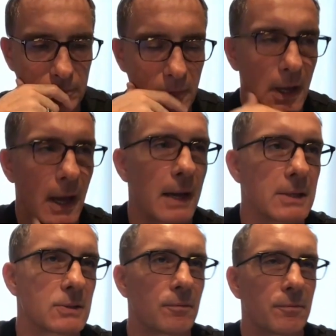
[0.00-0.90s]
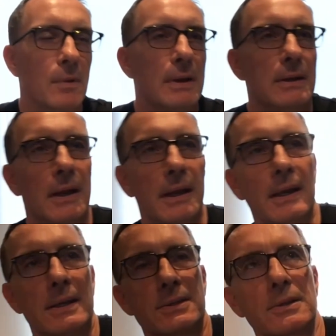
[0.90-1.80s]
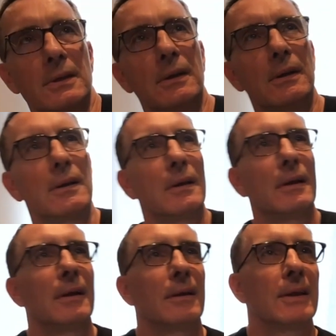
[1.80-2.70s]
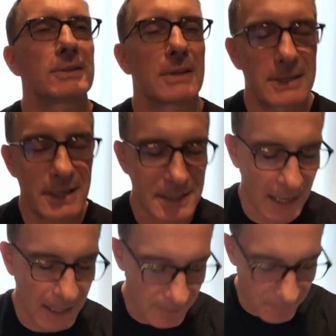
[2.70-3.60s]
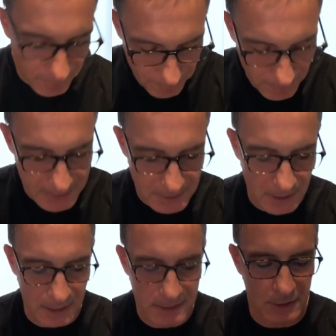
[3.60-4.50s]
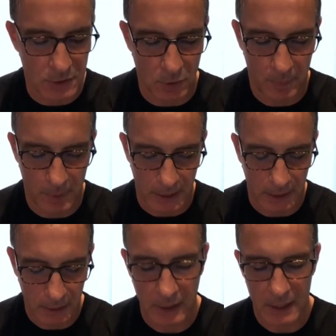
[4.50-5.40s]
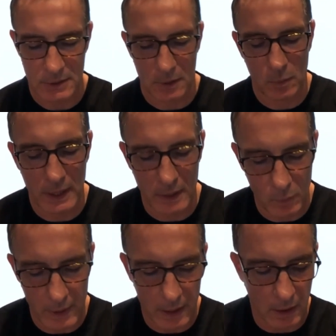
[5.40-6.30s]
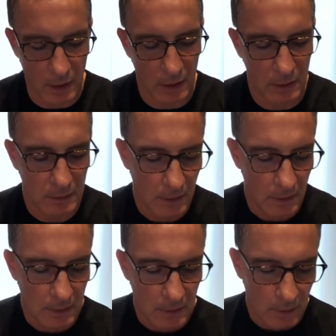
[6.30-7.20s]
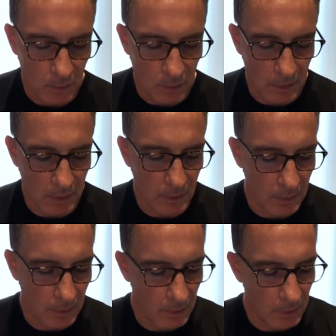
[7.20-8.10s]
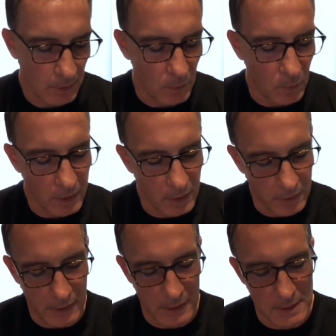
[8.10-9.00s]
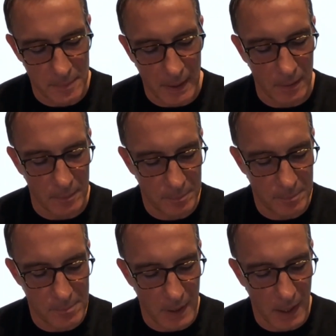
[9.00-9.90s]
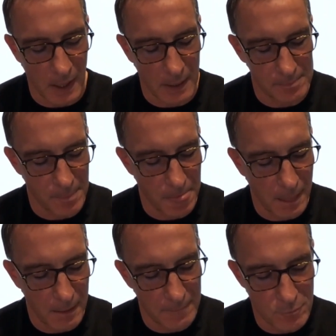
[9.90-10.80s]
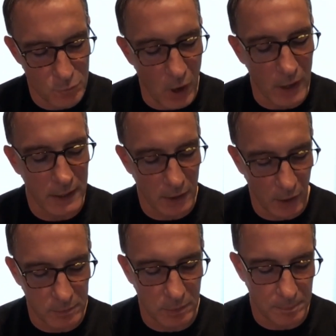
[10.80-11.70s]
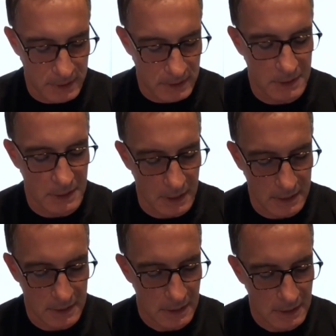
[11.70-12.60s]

yeah it's a, it, it is this this is a fascinating topic. Okay, so we we are, you know, one of the things about um, running global businesses is